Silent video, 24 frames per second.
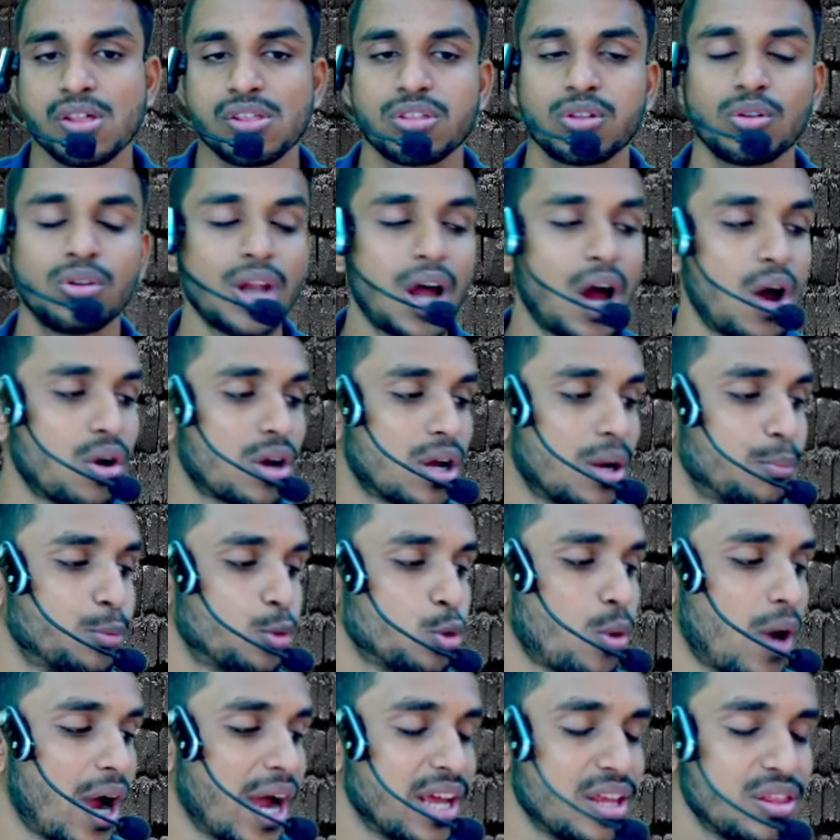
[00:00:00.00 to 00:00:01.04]
So now come
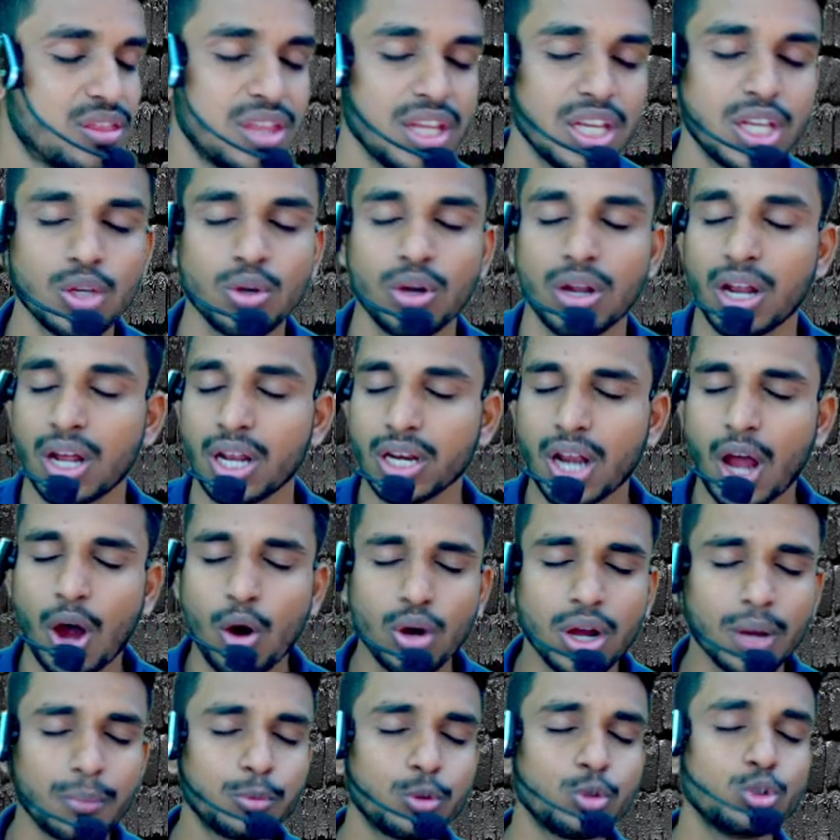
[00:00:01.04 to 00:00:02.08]
to ICQ.
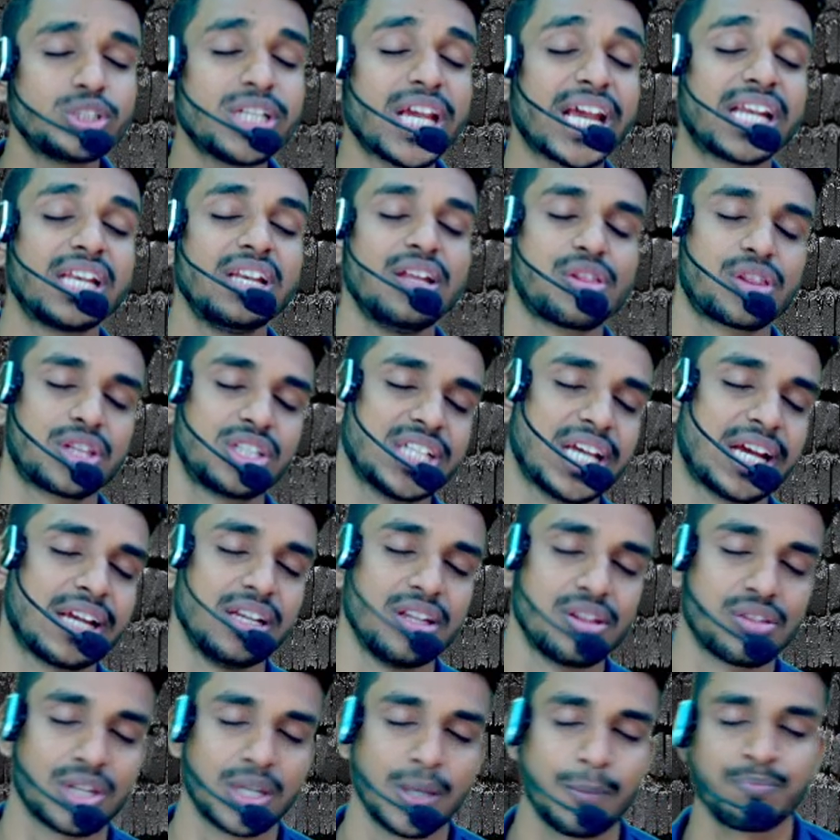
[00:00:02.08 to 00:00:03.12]
Now come to
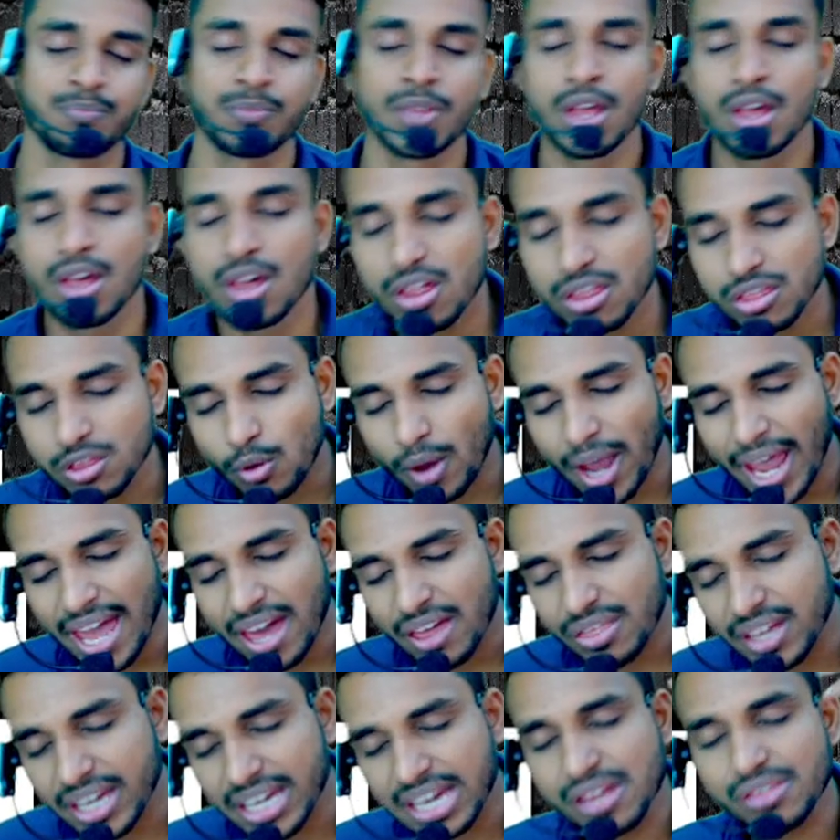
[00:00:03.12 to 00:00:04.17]
checklist. So
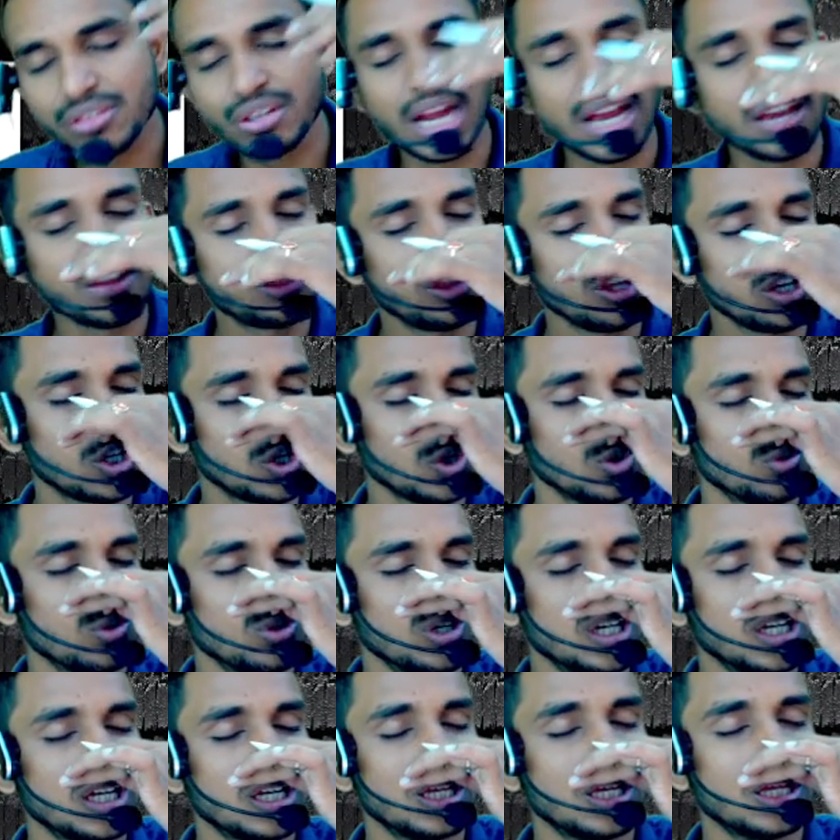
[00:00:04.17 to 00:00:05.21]
as against ICQ,
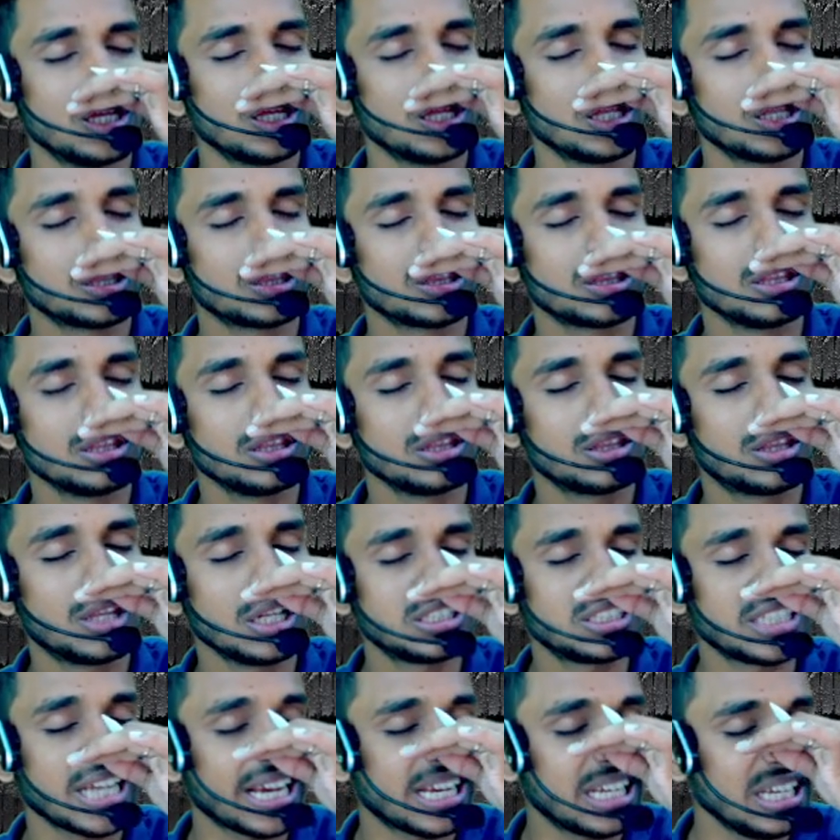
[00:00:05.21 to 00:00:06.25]
the
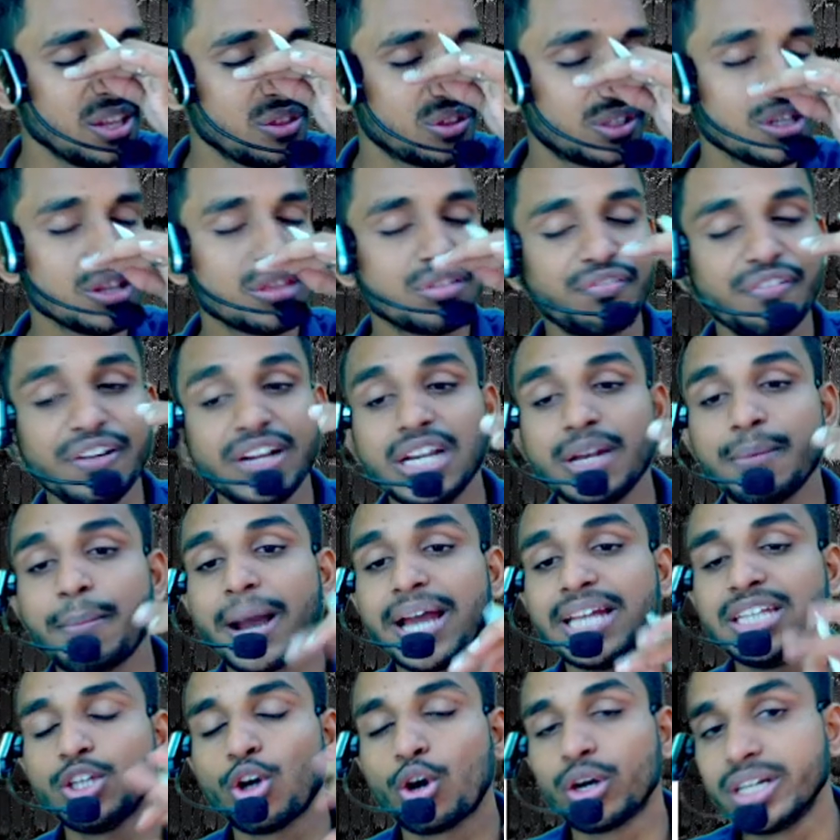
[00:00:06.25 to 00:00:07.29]
checklist is filled
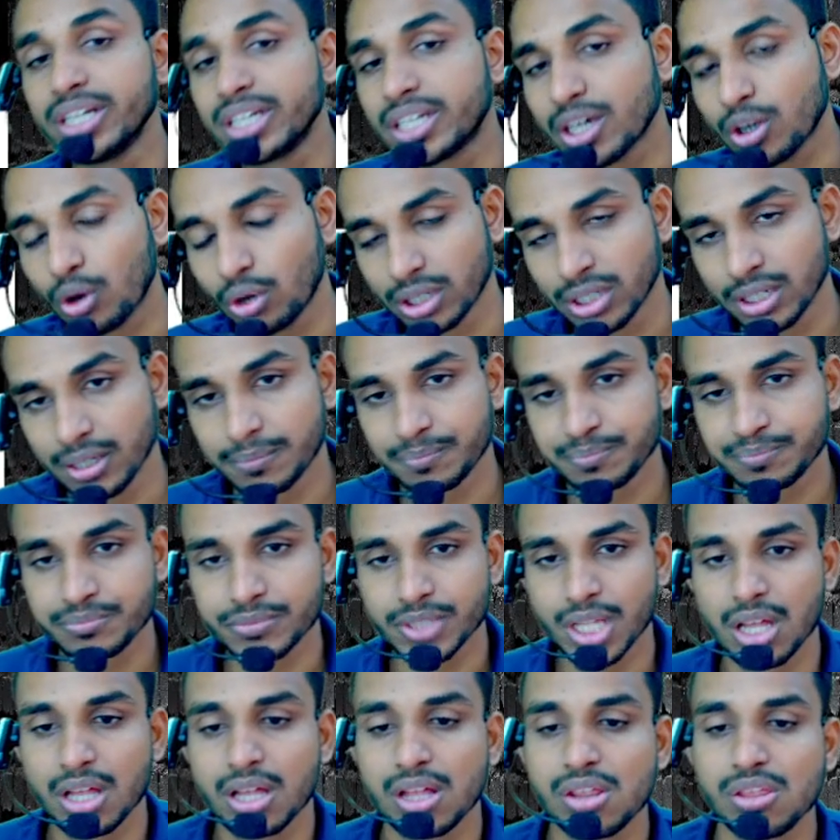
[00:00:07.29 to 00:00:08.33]
by the auditor only.
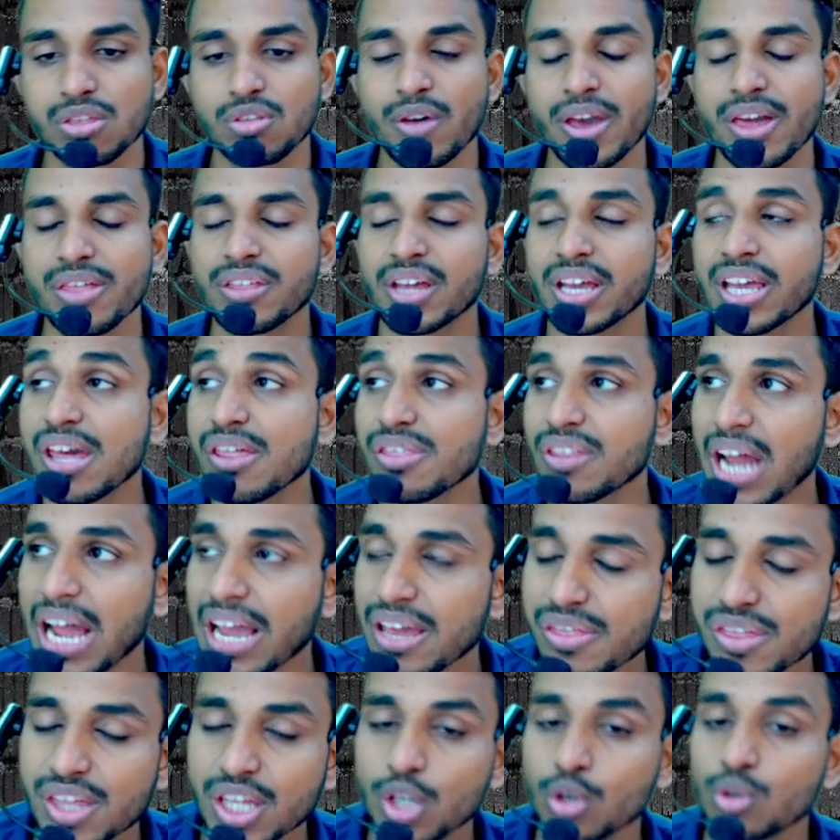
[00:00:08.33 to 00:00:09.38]
So as against
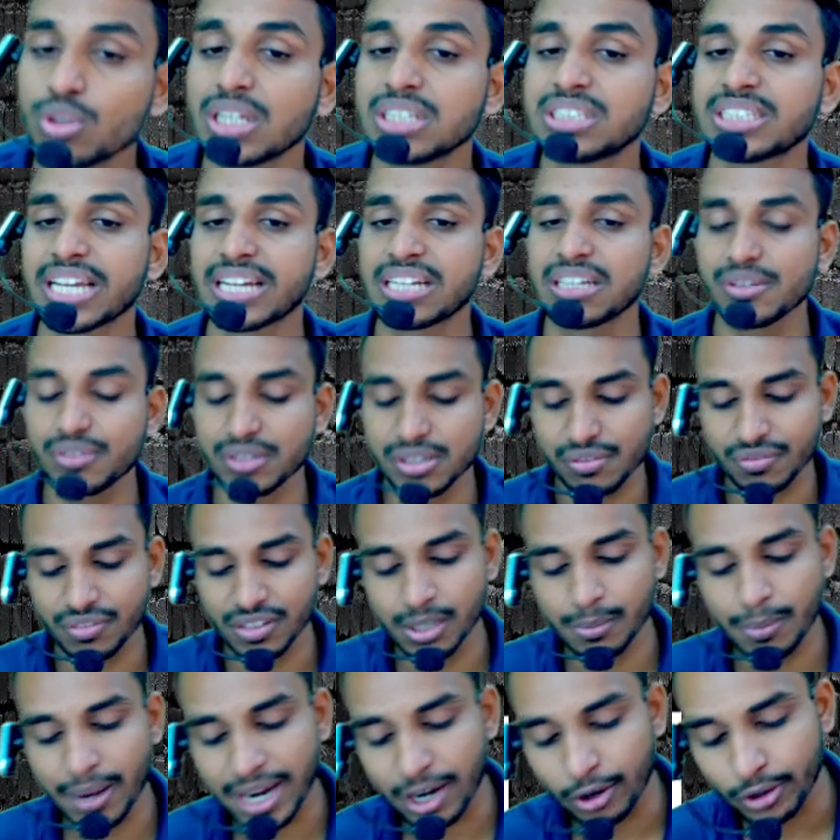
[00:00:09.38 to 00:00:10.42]
ICQ, the checklist is
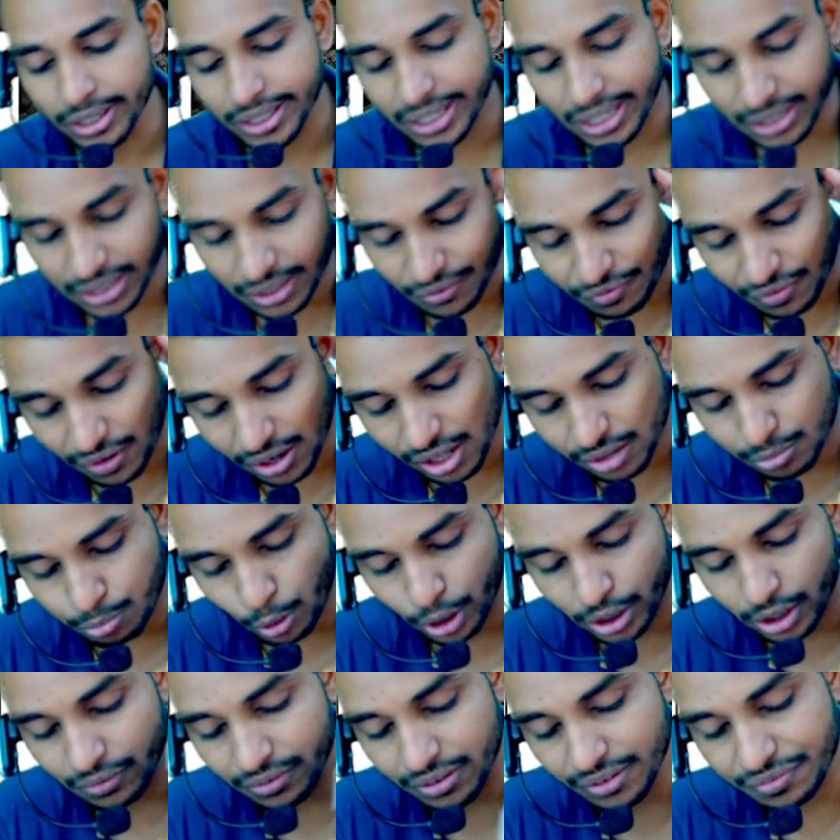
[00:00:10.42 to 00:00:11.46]
filled by auditor. The first
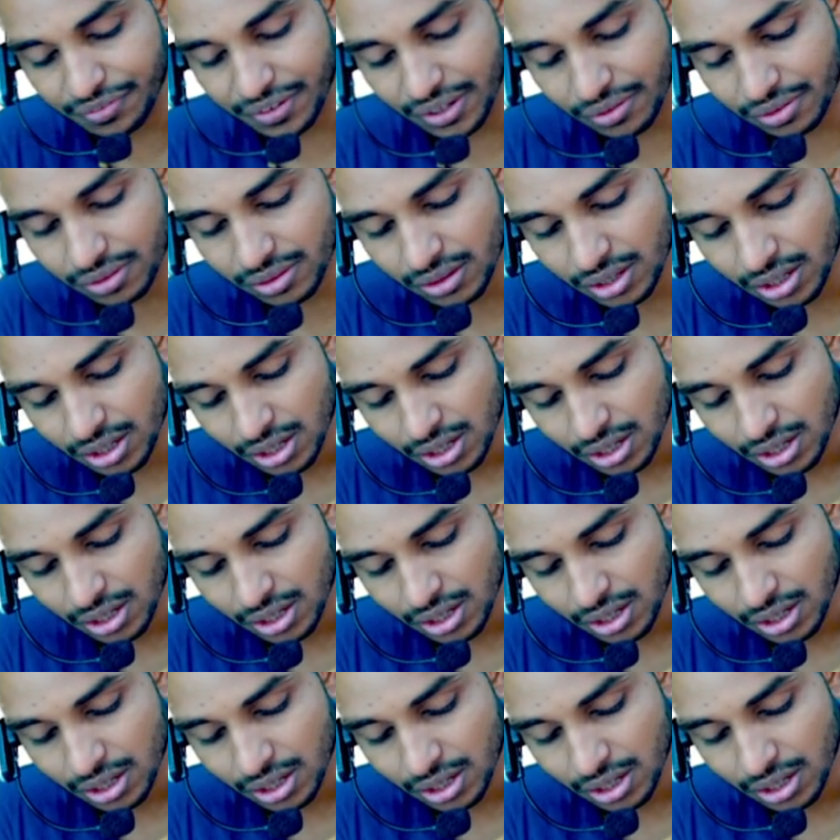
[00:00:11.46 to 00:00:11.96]
point of difference.